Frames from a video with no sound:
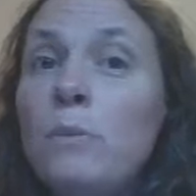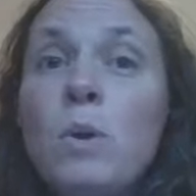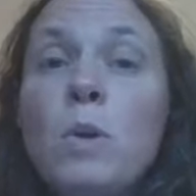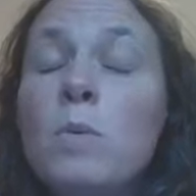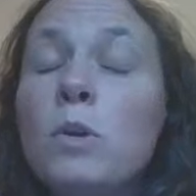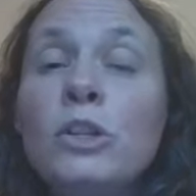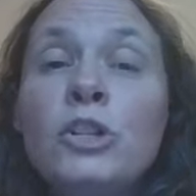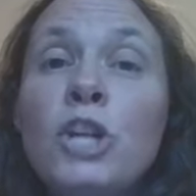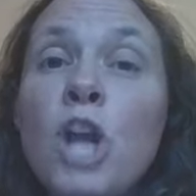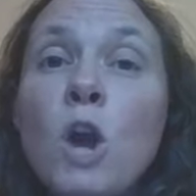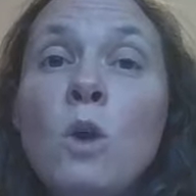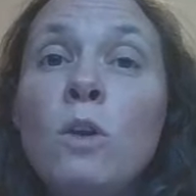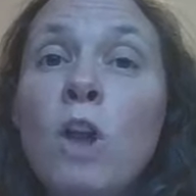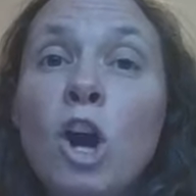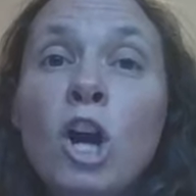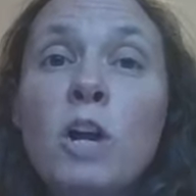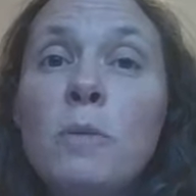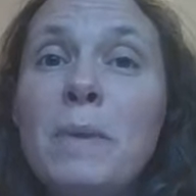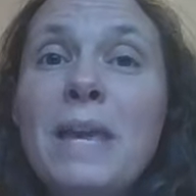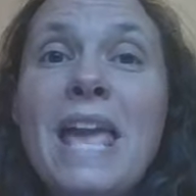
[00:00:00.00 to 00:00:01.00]
we will no
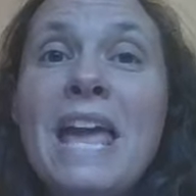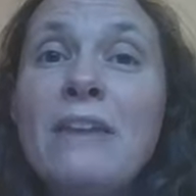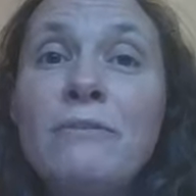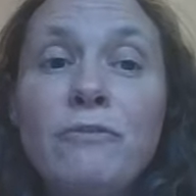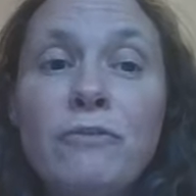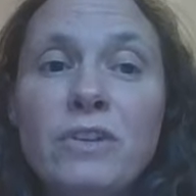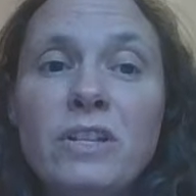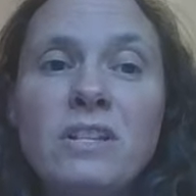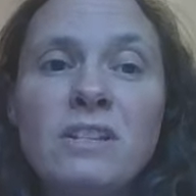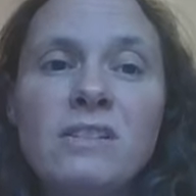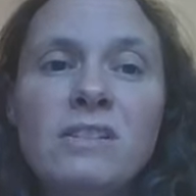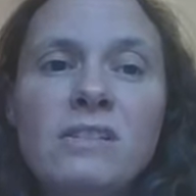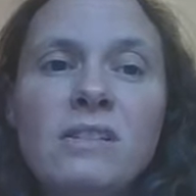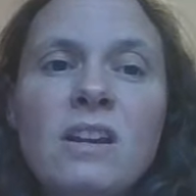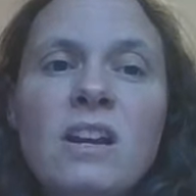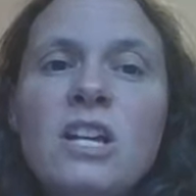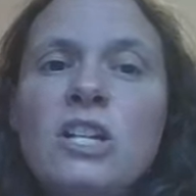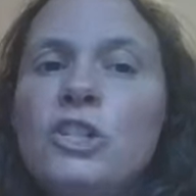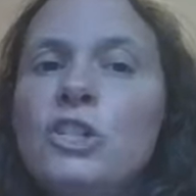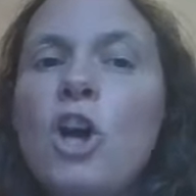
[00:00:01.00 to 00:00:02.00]
longer be infants,
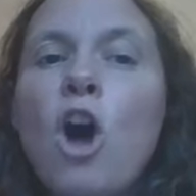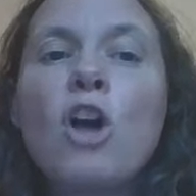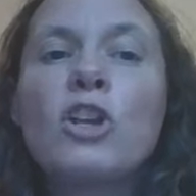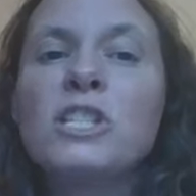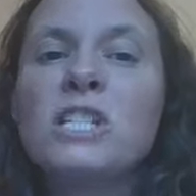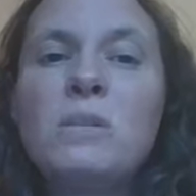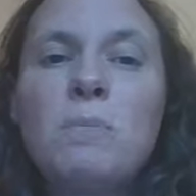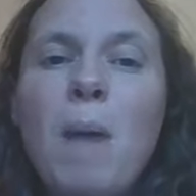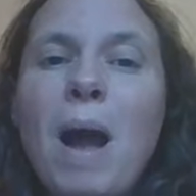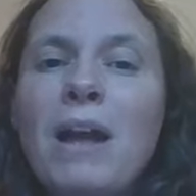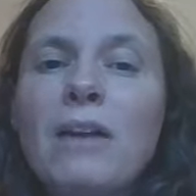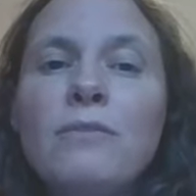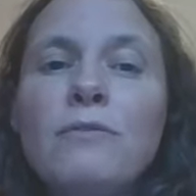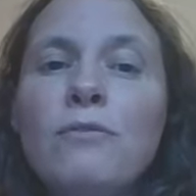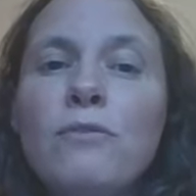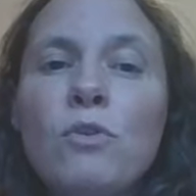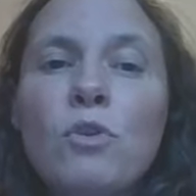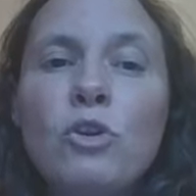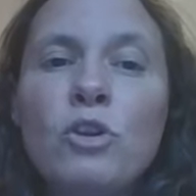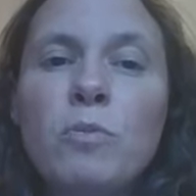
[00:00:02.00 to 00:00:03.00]
tossed back and
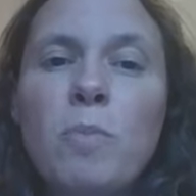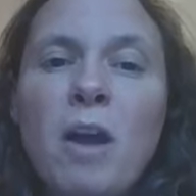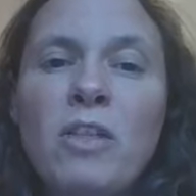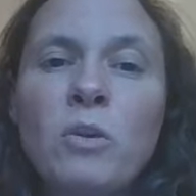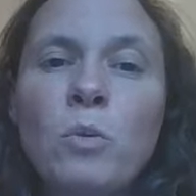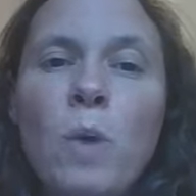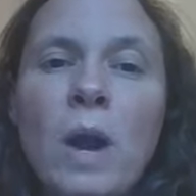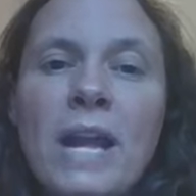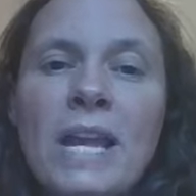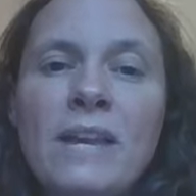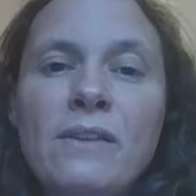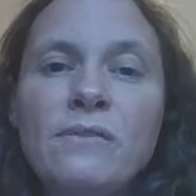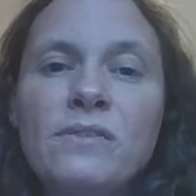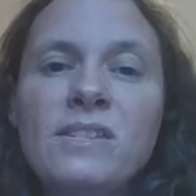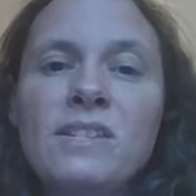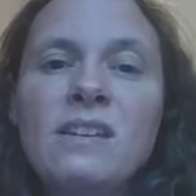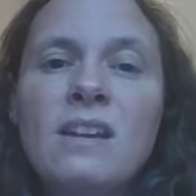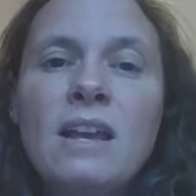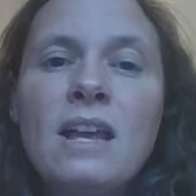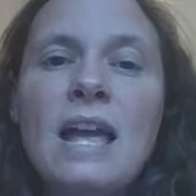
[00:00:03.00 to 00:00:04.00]
forth by the
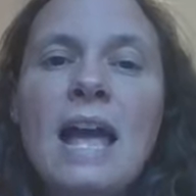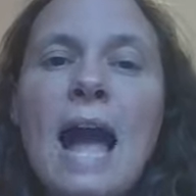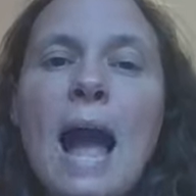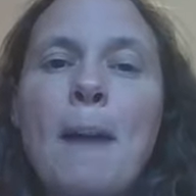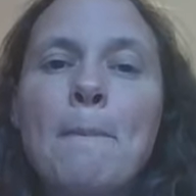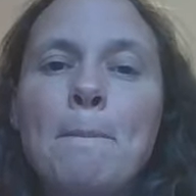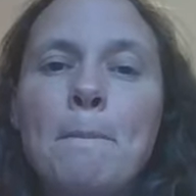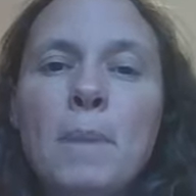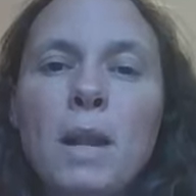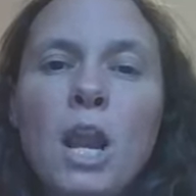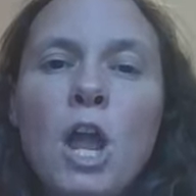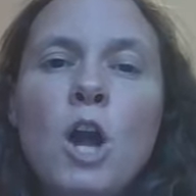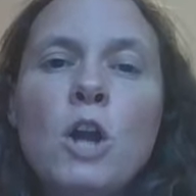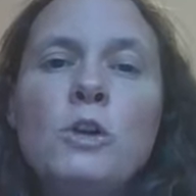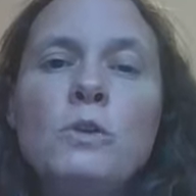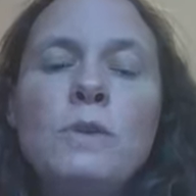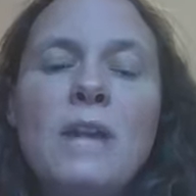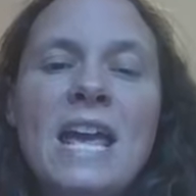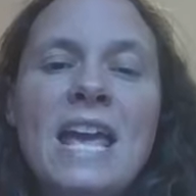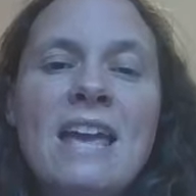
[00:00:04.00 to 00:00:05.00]
waves, and
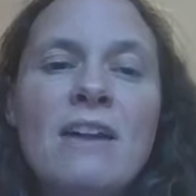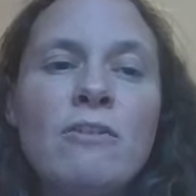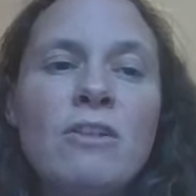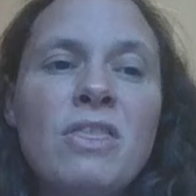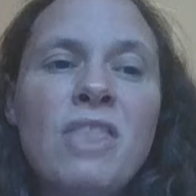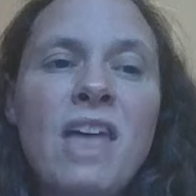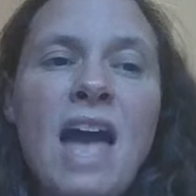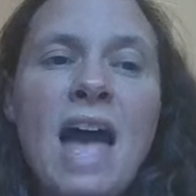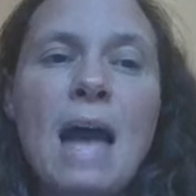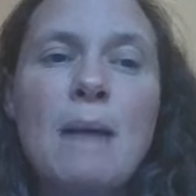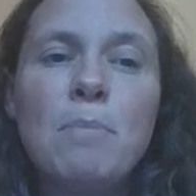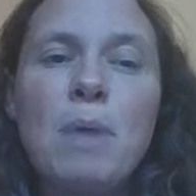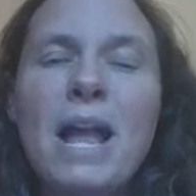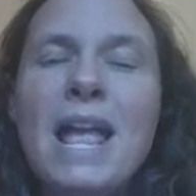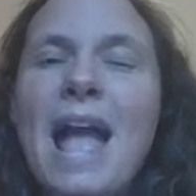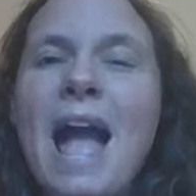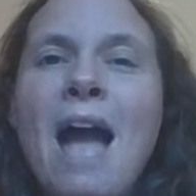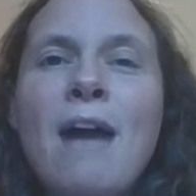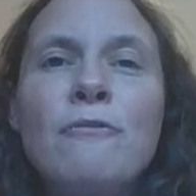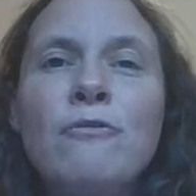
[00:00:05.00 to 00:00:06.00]
blown here and there
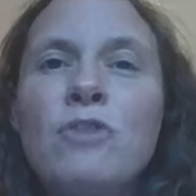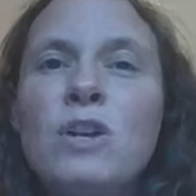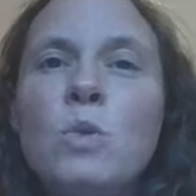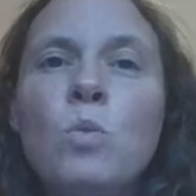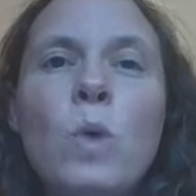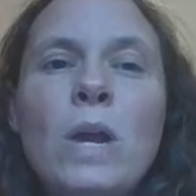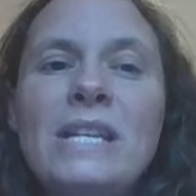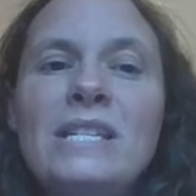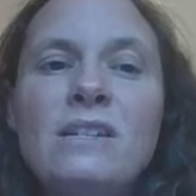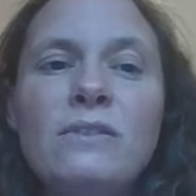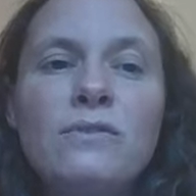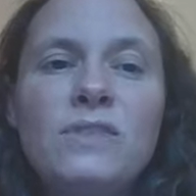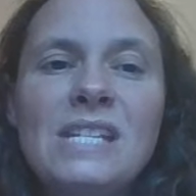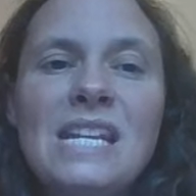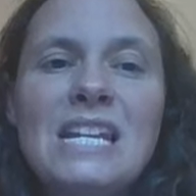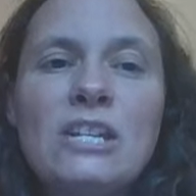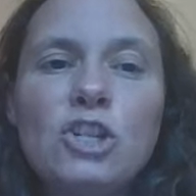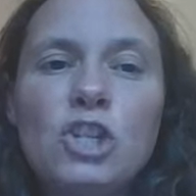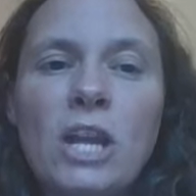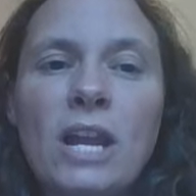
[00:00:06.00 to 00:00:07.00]
by every wind of
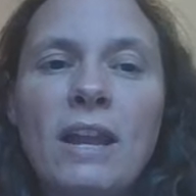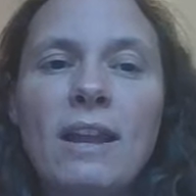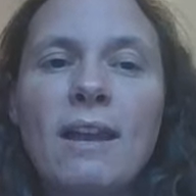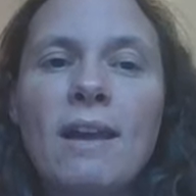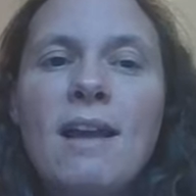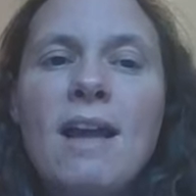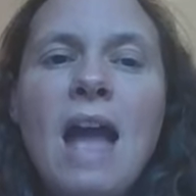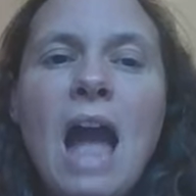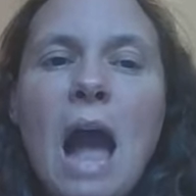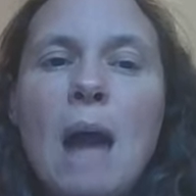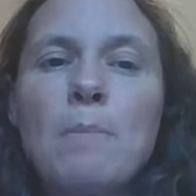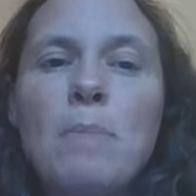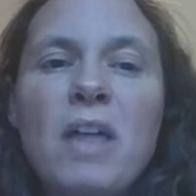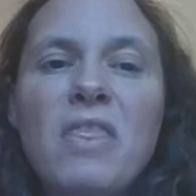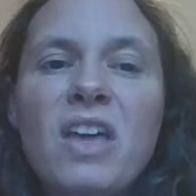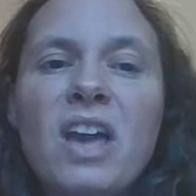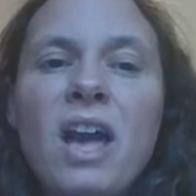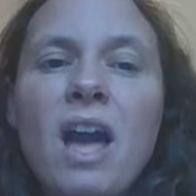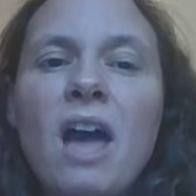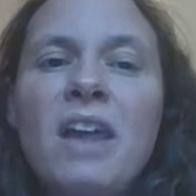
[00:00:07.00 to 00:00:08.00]
teaching and by
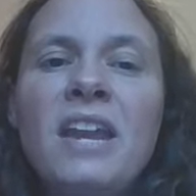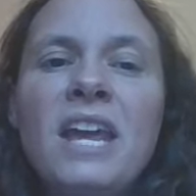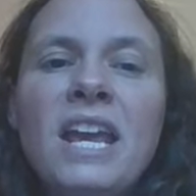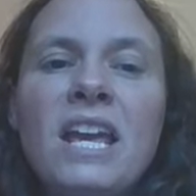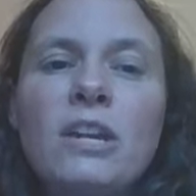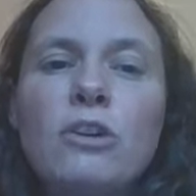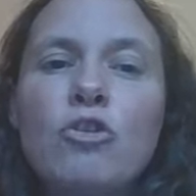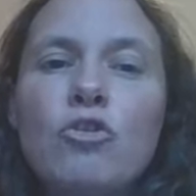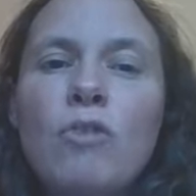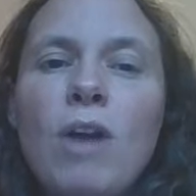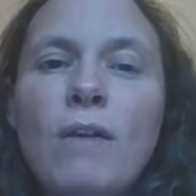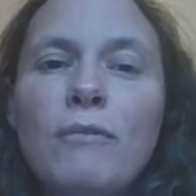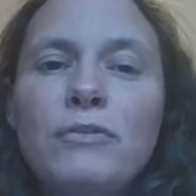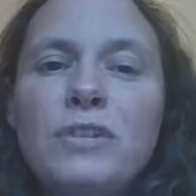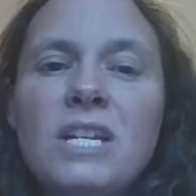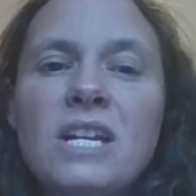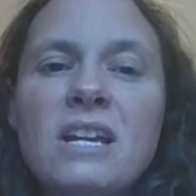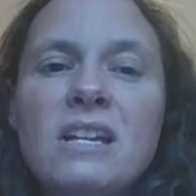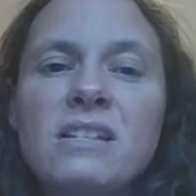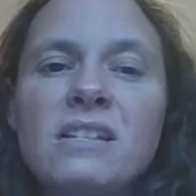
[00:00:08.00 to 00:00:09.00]
the cunning and
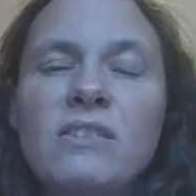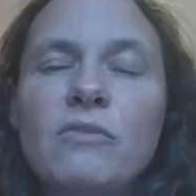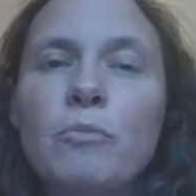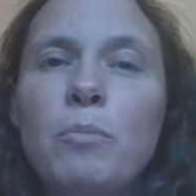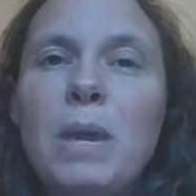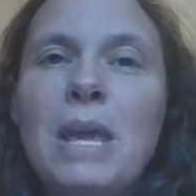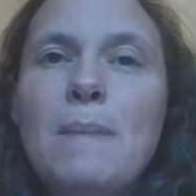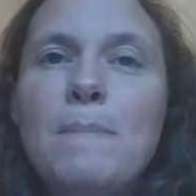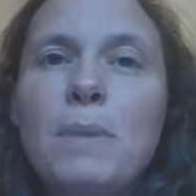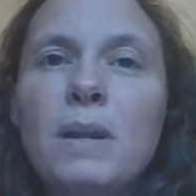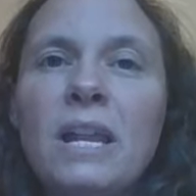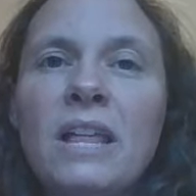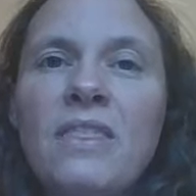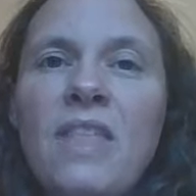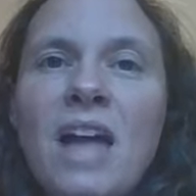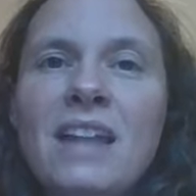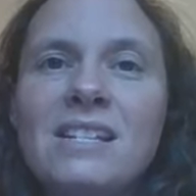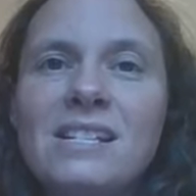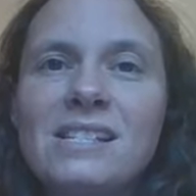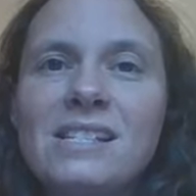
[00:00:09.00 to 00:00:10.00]
craftiness of people in
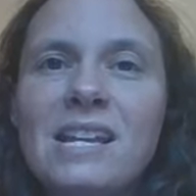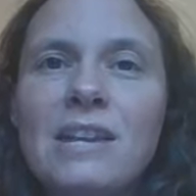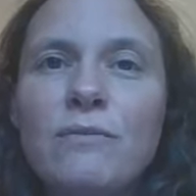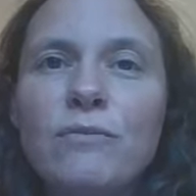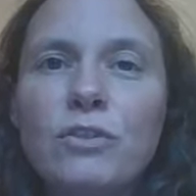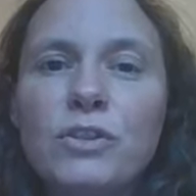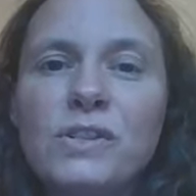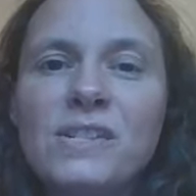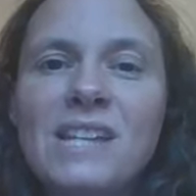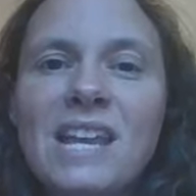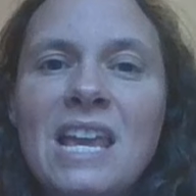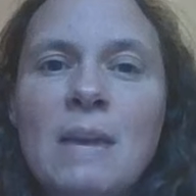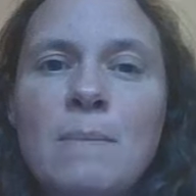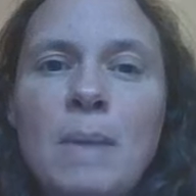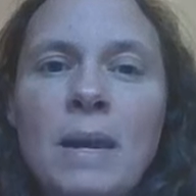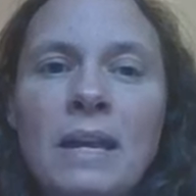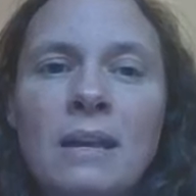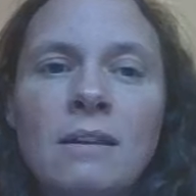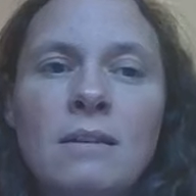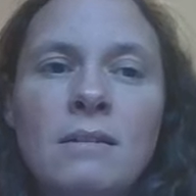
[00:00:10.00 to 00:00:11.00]
their deceitful
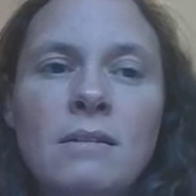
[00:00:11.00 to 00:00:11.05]
scheming.